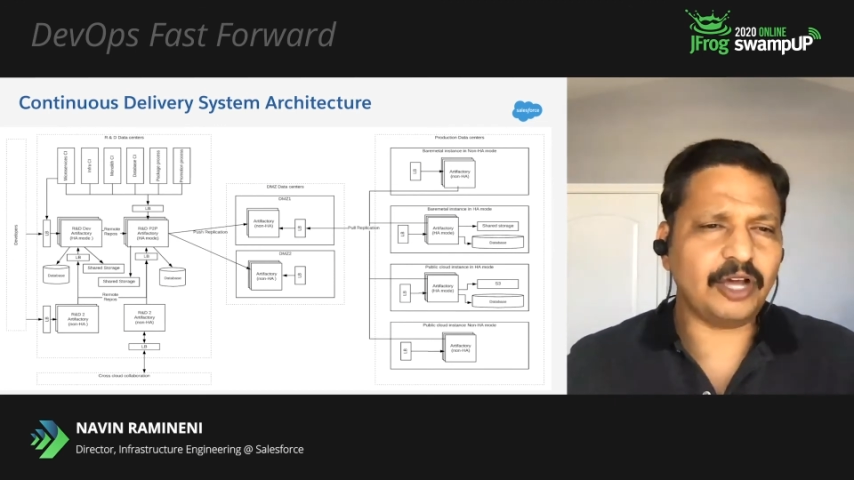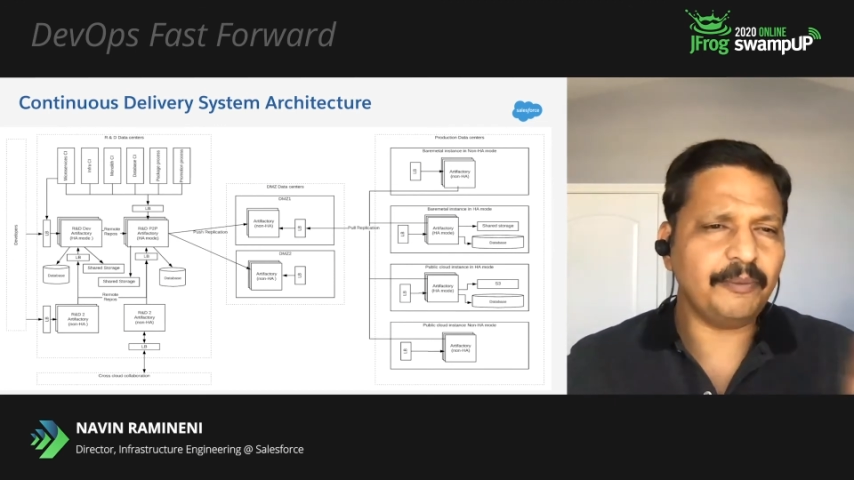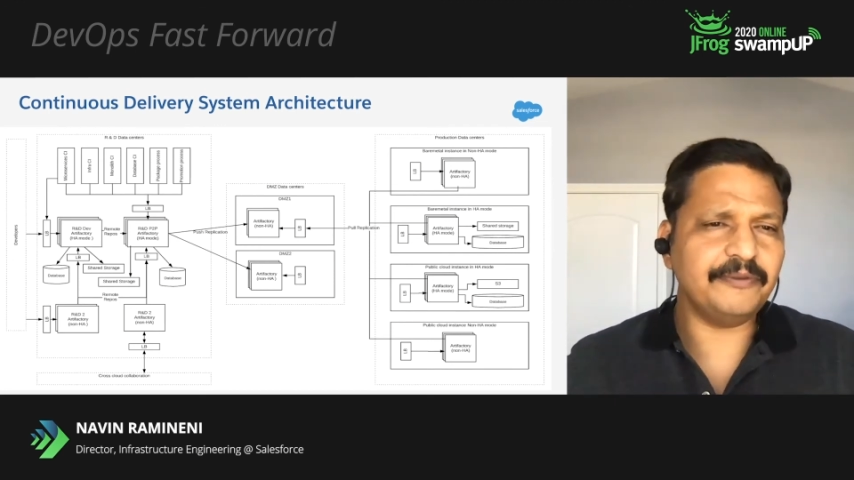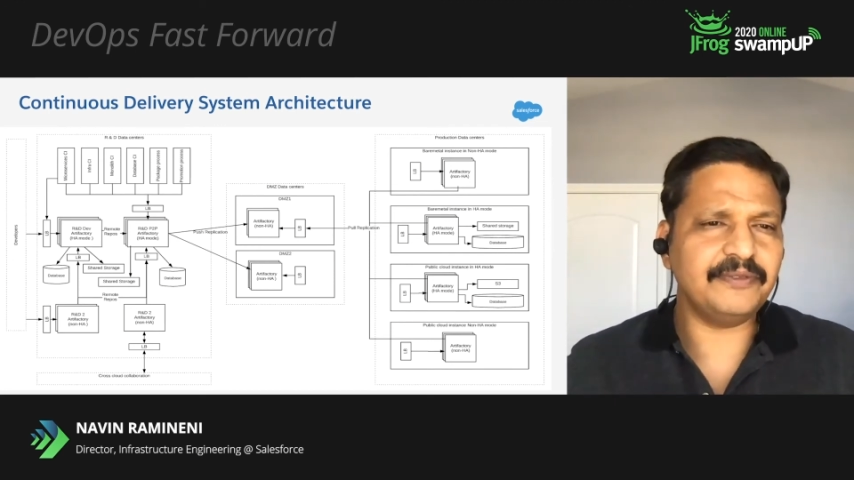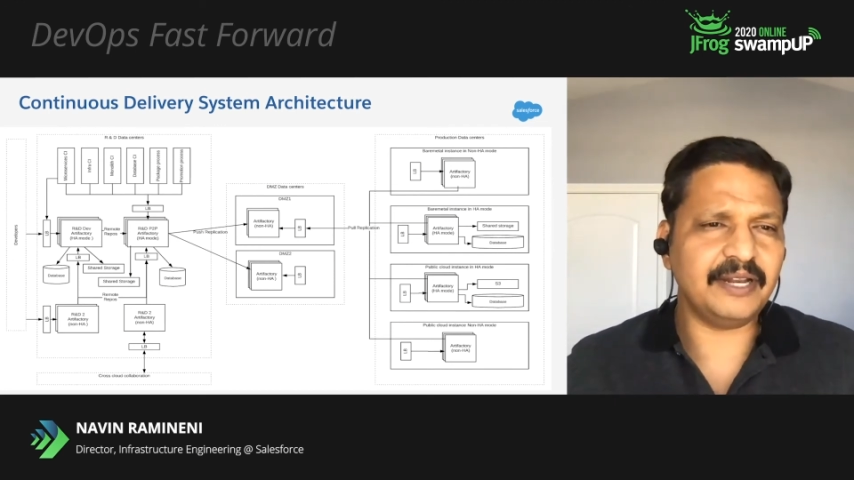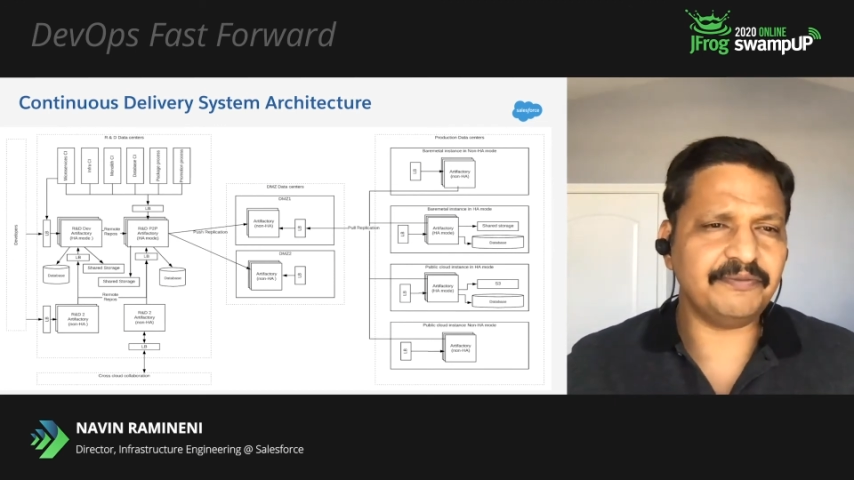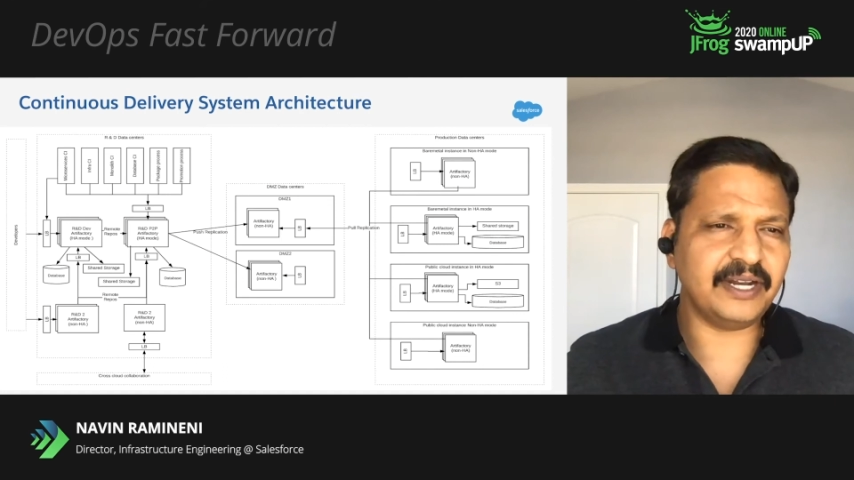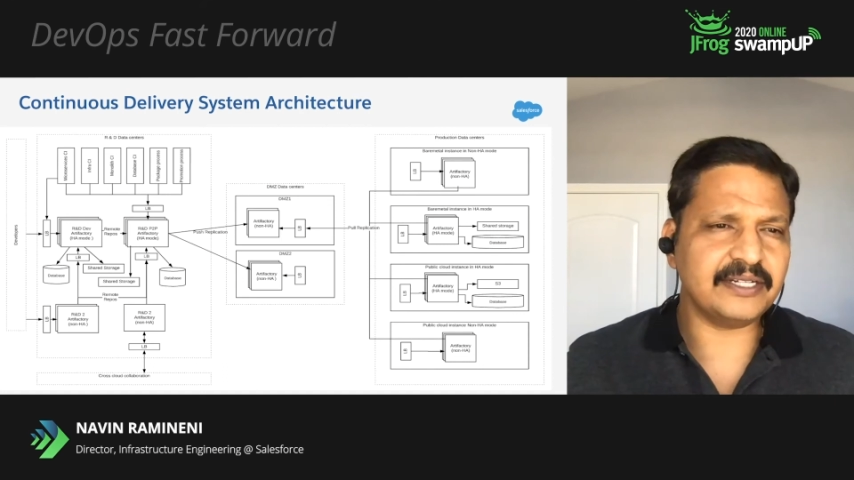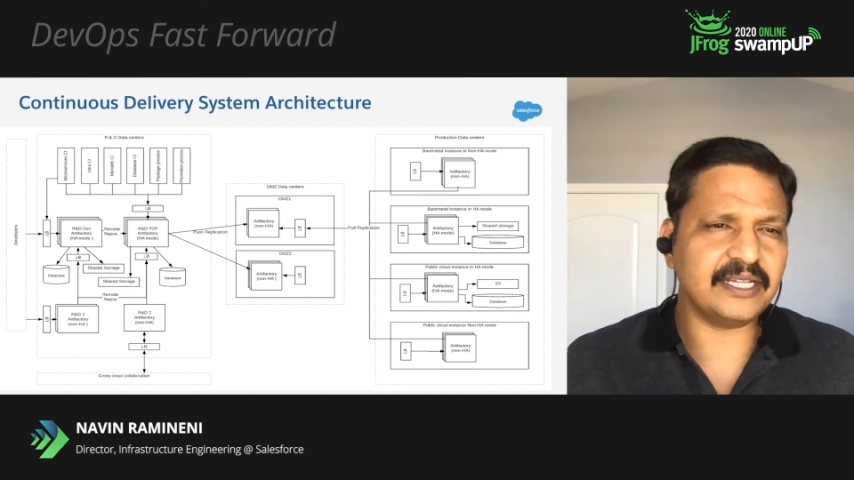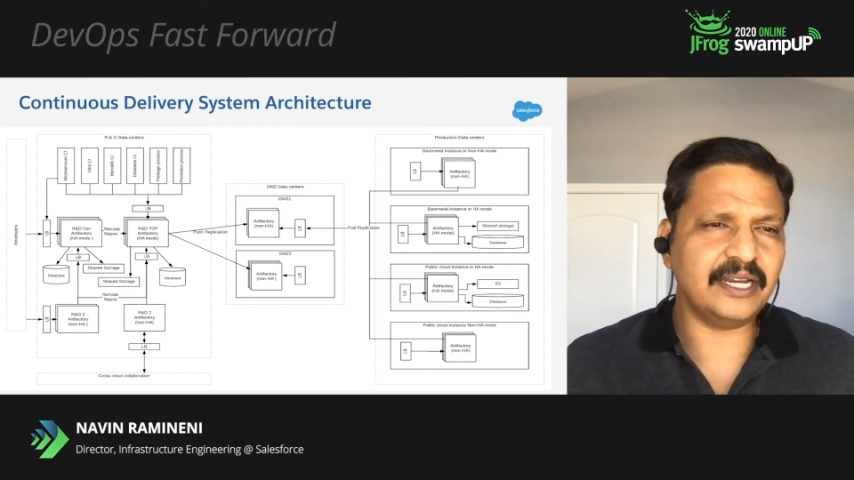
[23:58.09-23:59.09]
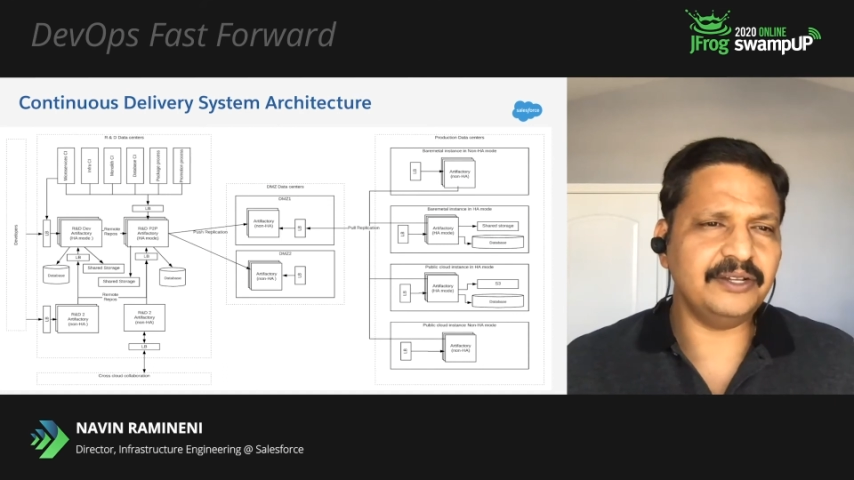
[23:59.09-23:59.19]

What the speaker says: top of the left hand side,